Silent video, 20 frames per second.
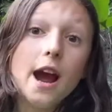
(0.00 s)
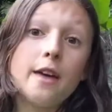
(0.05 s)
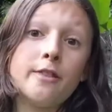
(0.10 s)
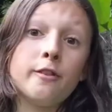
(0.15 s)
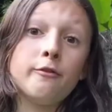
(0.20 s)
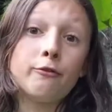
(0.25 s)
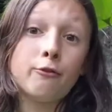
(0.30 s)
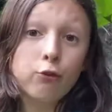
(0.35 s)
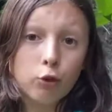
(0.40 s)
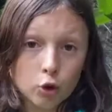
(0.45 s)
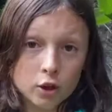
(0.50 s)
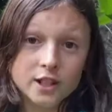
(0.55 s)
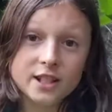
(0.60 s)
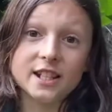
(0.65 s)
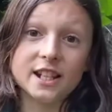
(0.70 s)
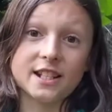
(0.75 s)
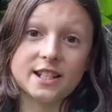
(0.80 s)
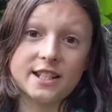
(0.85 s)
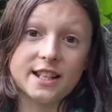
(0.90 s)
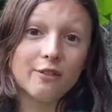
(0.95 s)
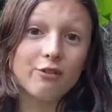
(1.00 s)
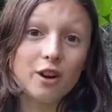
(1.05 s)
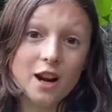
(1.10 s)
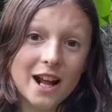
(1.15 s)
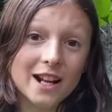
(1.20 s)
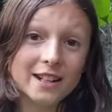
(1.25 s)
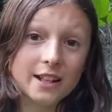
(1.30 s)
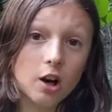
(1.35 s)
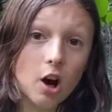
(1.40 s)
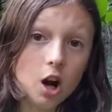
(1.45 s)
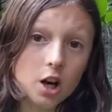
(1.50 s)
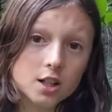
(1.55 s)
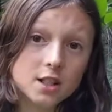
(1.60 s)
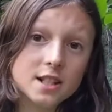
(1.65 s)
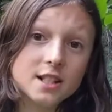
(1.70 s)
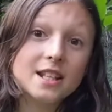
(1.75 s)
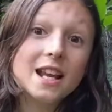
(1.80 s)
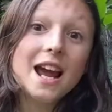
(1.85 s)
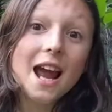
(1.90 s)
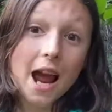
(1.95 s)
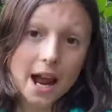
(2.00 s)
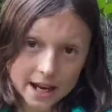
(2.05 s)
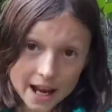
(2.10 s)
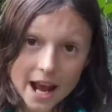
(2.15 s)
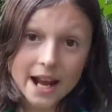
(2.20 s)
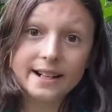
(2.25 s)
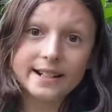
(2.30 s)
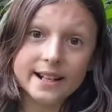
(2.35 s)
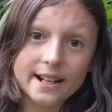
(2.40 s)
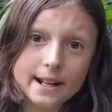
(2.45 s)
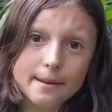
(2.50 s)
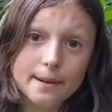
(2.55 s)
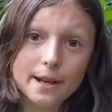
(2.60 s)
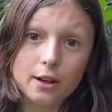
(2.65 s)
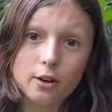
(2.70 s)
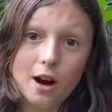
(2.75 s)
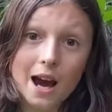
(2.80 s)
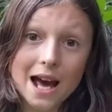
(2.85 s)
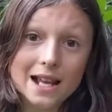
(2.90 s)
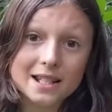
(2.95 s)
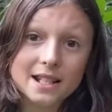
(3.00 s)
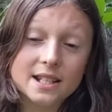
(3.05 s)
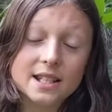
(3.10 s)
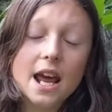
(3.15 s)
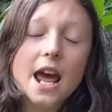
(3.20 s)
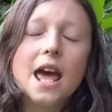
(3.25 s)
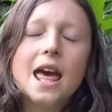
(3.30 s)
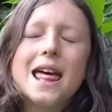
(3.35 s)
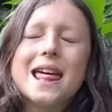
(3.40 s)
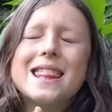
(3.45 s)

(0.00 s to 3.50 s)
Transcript: And then forty-six different antioxidants and eighteen amino acids.